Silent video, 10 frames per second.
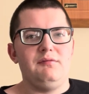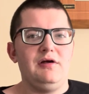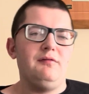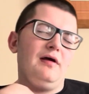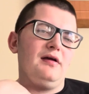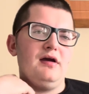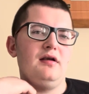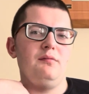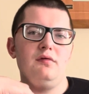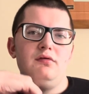I mean, I'm not a kid.
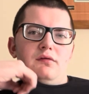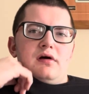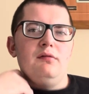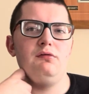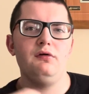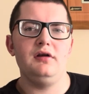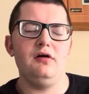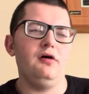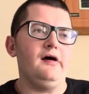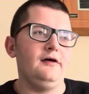I'm 20,
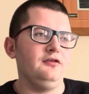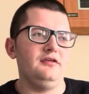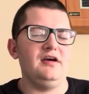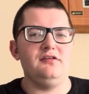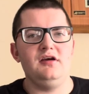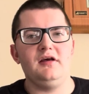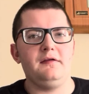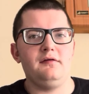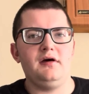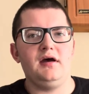or I was 19 at
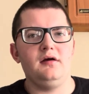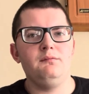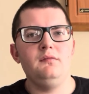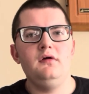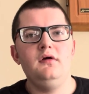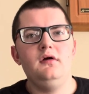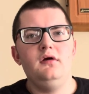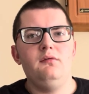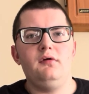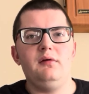the time
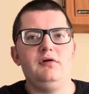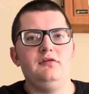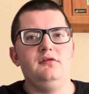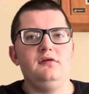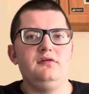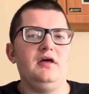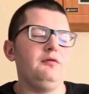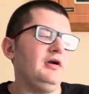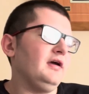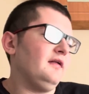when I messaged the seller
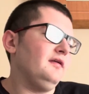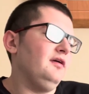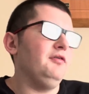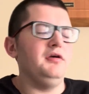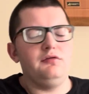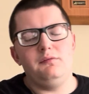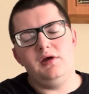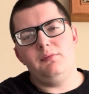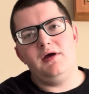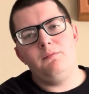when I got the DVDs from
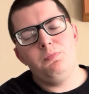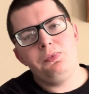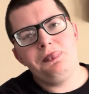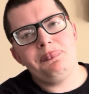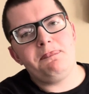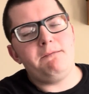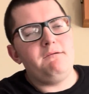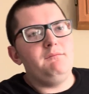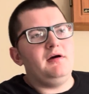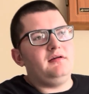eBay.
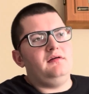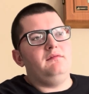But